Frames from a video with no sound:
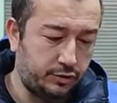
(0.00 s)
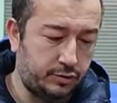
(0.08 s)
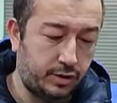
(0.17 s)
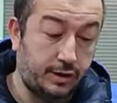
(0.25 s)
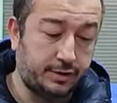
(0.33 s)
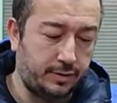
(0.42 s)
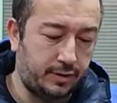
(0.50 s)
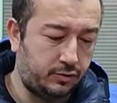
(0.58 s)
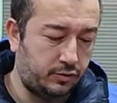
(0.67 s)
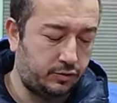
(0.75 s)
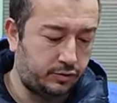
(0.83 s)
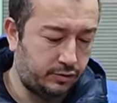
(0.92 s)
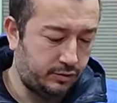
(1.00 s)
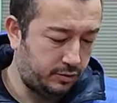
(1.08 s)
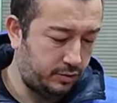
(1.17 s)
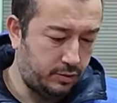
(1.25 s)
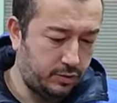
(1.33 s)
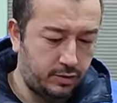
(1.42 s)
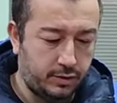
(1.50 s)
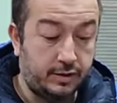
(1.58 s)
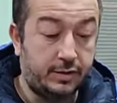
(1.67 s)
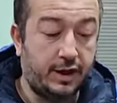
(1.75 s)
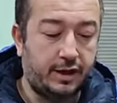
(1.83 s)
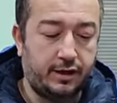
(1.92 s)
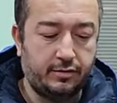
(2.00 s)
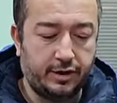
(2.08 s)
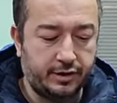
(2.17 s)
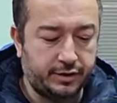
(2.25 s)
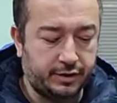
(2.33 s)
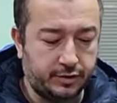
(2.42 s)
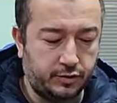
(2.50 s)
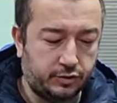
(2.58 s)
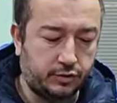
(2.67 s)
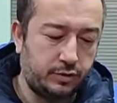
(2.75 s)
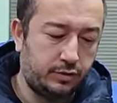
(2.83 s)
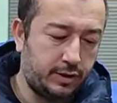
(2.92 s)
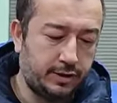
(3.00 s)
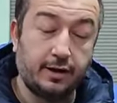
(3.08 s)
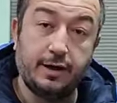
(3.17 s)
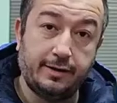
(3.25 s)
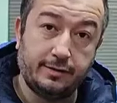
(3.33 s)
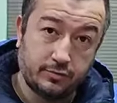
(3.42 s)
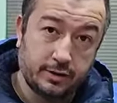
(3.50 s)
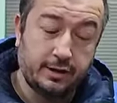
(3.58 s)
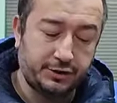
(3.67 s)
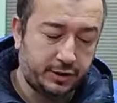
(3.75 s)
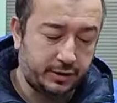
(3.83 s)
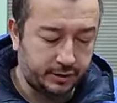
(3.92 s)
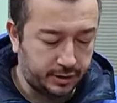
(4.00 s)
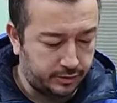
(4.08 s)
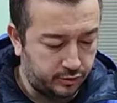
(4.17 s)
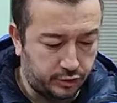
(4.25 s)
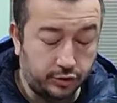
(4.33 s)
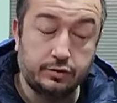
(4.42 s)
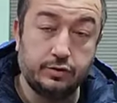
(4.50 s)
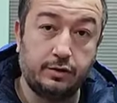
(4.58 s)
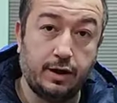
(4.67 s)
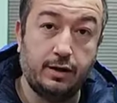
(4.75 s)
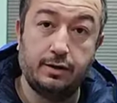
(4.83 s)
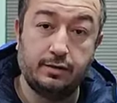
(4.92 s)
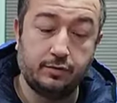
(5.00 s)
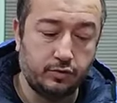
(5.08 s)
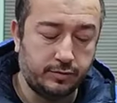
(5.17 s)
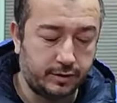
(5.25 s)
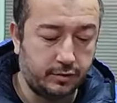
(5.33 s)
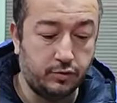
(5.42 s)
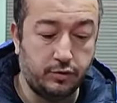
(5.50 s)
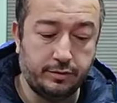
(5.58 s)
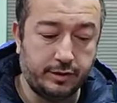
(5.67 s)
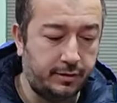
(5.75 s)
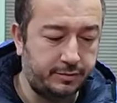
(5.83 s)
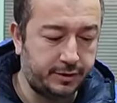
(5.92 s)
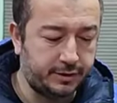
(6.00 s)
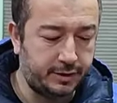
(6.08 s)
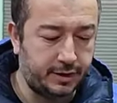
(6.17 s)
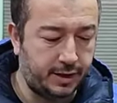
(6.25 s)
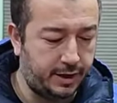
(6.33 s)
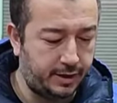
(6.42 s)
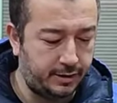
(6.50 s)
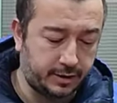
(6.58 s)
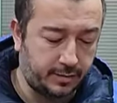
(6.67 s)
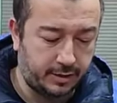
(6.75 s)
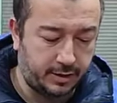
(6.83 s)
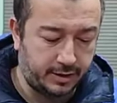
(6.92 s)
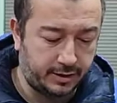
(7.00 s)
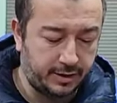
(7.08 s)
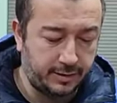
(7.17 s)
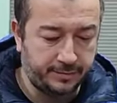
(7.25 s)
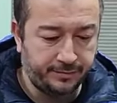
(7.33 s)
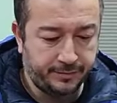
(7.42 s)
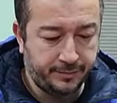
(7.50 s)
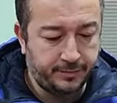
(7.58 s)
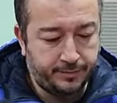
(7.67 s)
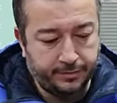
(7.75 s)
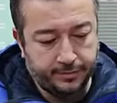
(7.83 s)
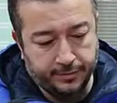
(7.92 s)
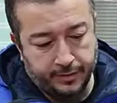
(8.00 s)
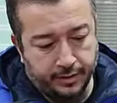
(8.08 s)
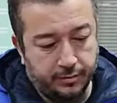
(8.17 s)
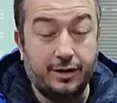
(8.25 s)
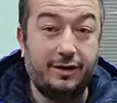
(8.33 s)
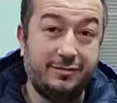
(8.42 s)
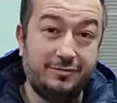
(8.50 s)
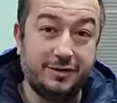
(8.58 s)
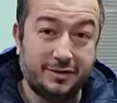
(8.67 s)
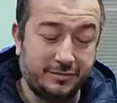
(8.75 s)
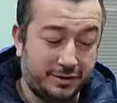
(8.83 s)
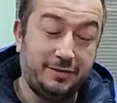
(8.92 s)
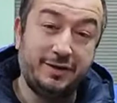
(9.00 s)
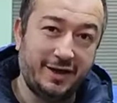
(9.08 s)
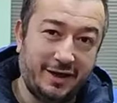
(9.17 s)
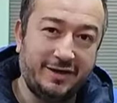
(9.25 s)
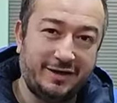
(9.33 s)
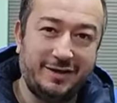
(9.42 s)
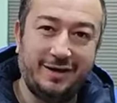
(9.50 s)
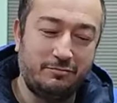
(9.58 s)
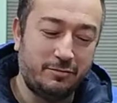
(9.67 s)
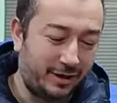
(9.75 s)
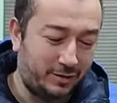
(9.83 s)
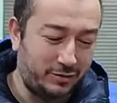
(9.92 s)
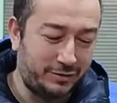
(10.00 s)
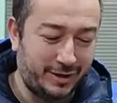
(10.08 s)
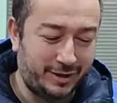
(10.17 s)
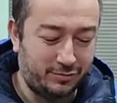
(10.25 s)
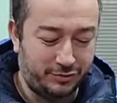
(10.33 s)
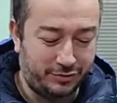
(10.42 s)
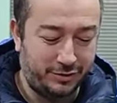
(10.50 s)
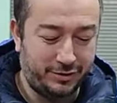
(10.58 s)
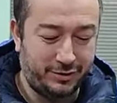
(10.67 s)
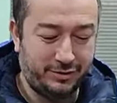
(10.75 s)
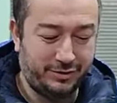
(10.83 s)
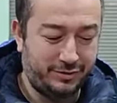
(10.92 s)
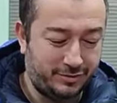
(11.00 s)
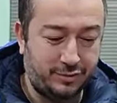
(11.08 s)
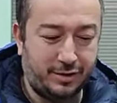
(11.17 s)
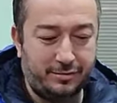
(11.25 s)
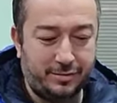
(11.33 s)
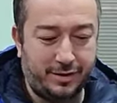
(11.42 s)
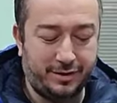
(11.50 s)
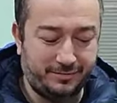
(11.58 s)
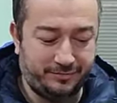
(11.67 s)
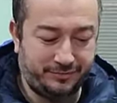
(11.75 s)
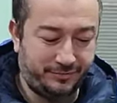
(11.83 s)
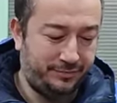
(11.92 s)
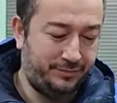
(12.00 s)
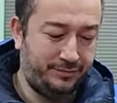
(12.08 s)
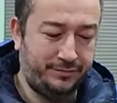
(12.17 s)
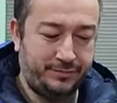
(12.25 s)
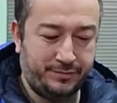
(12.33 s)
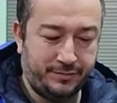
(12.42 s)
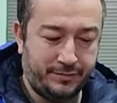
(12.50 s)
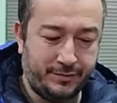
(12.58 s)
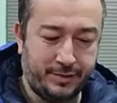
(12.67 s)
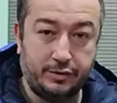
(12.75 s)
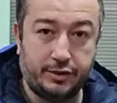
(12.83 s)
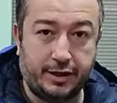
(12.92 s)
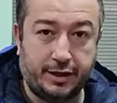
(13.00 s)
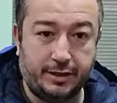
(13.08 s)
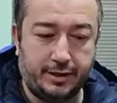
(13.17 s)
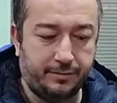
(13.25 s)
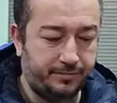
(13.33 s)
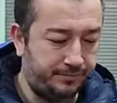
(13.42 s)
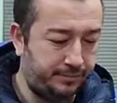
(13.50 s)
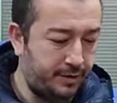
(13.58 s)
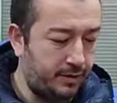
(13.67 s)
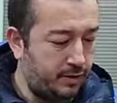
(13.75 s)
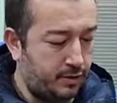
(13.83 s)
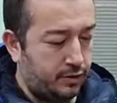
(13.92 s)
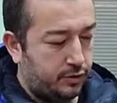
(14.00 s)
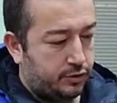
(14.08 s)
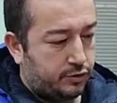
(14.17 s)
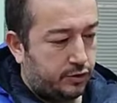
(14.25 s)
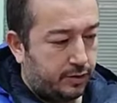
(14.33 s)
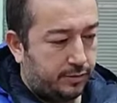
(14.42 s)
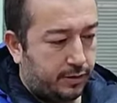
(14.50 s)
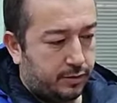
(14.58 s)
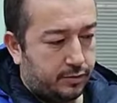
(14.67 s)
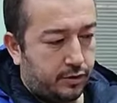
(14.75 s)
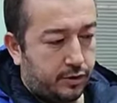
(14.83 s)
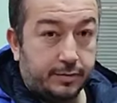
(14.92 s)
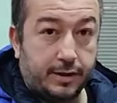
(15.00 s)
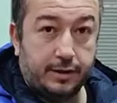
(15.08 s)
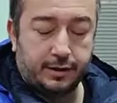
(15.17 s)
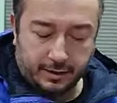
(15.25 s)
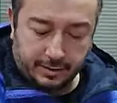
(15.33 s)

Friends, this is the pedal set. There are a lot of them, by the way. They made the heavy material very heavy. This place is plastic. But I have in fact, it would be better if there was something more non-slip. Good. It could have been.